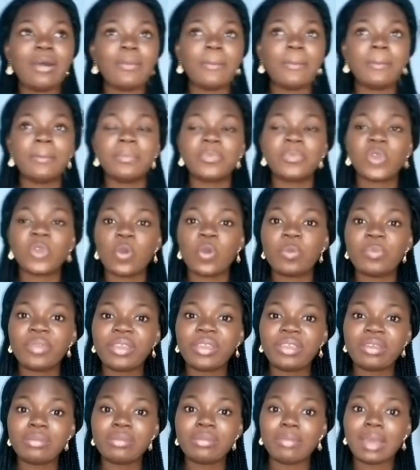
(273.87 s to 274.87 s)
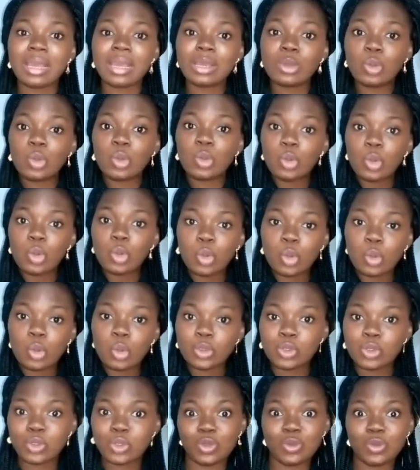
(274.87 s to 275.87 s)
landline. Comparing mango
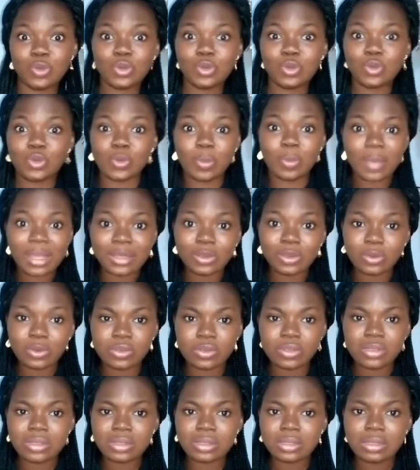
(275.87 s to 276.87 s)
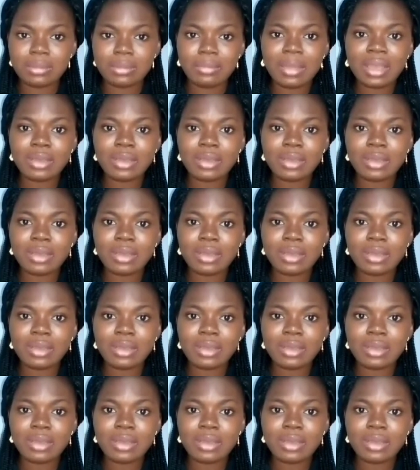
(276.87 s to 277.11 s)
to tomatoes.